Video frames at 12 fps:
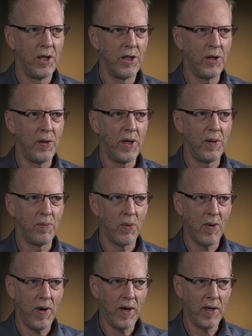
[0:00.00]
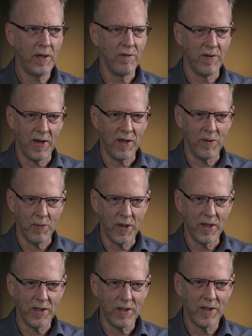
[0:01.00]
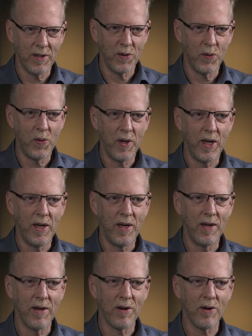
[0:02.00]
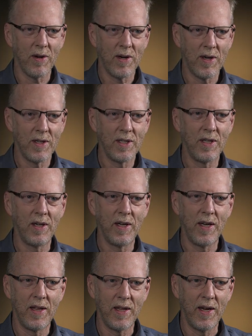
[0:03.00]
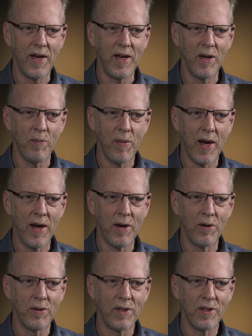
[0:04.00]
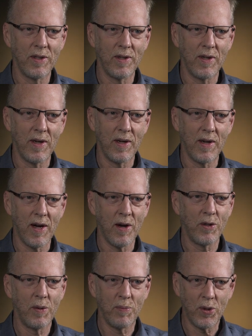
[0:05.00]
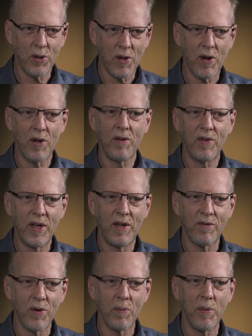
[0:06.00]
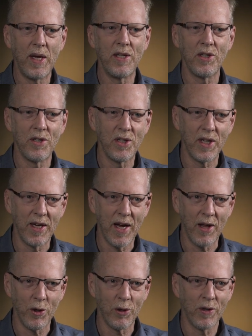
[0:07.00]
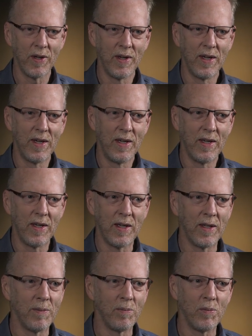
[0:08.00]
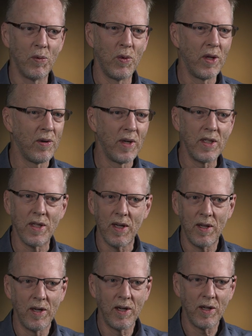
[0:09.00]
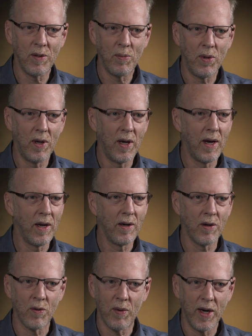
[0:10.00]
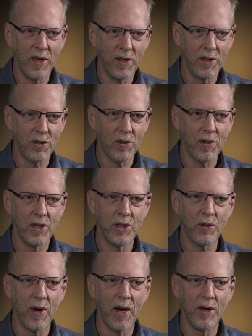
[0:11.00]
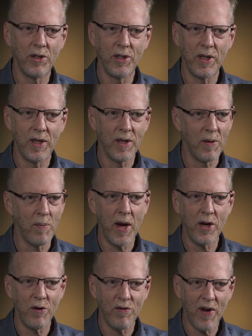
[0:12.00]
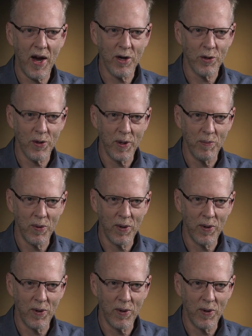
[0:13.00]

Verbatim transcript: So, in product development, we are constantly thinking about how to pull all of the different pieces together, um, whether it's a clinical plan, a regulatory strategy, a manufacturing